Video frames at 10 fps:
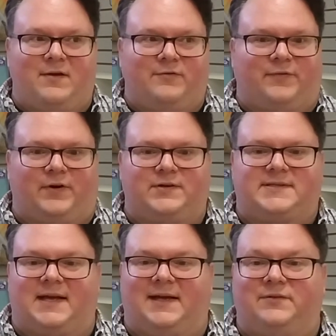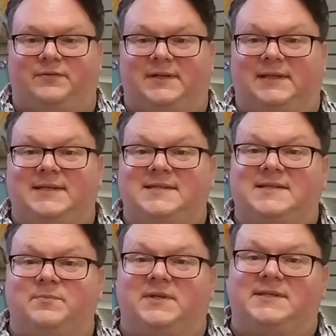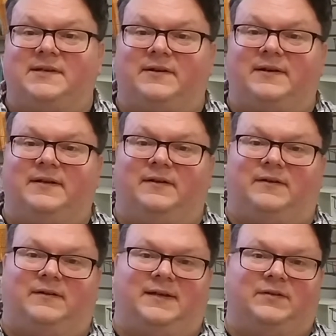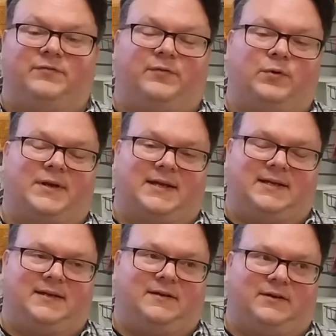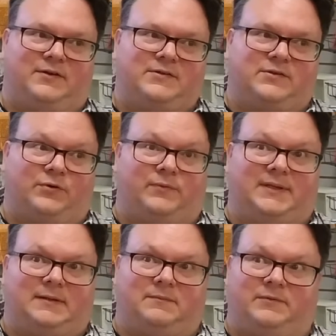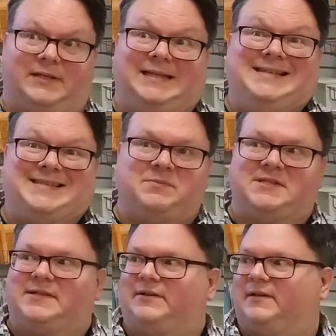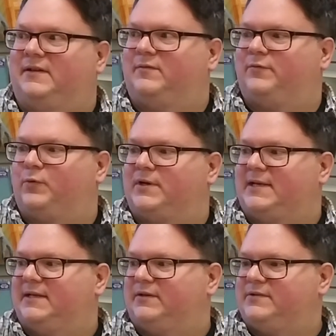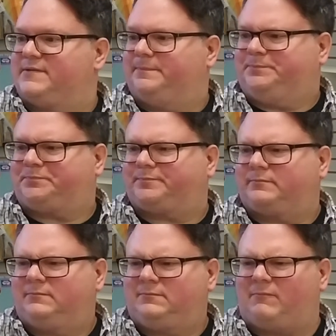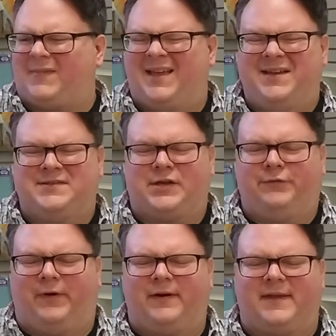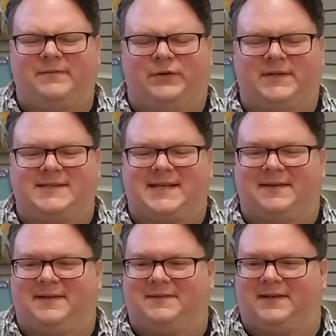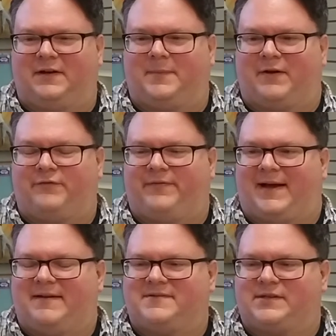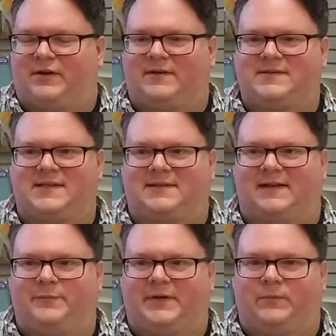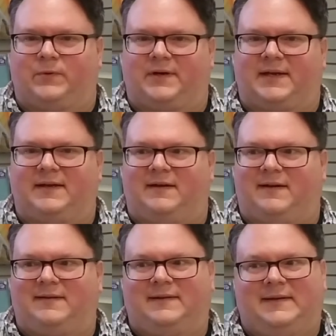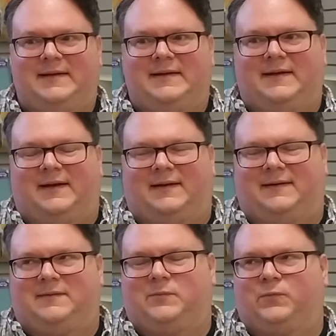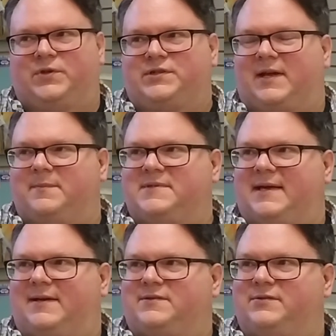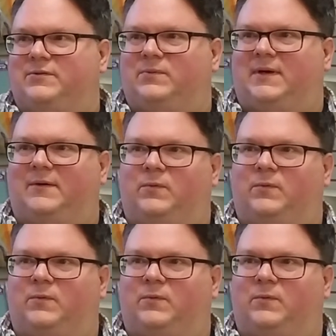first unreleased material in 40 years, or re released material in 40 years. So far, they've only said that there are about five songs that they've been working on um, which comes out to what